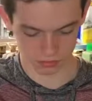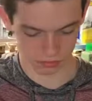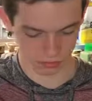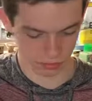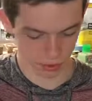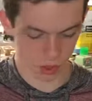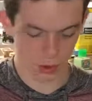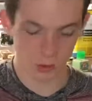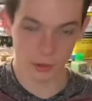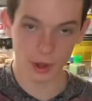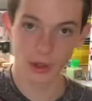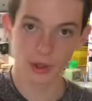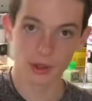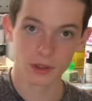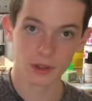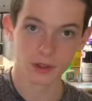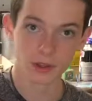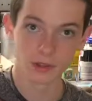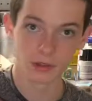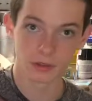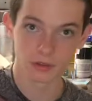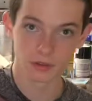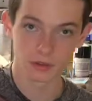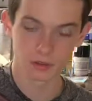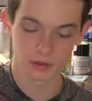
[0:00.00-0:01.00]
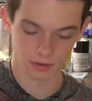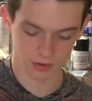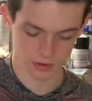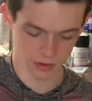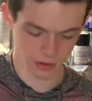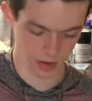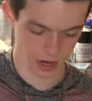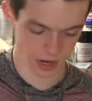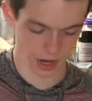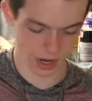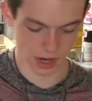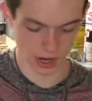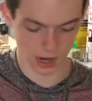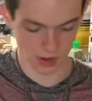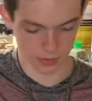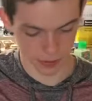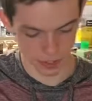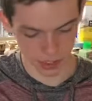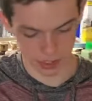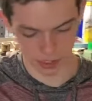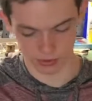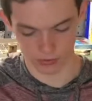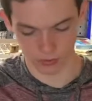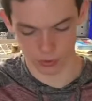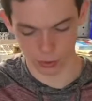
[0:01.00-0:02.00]
Puma and
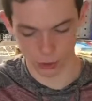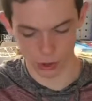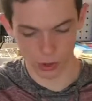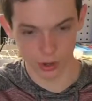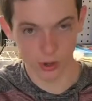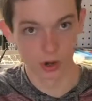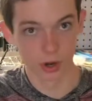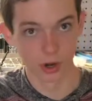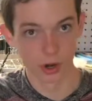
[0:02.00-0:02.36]
Panzer IV.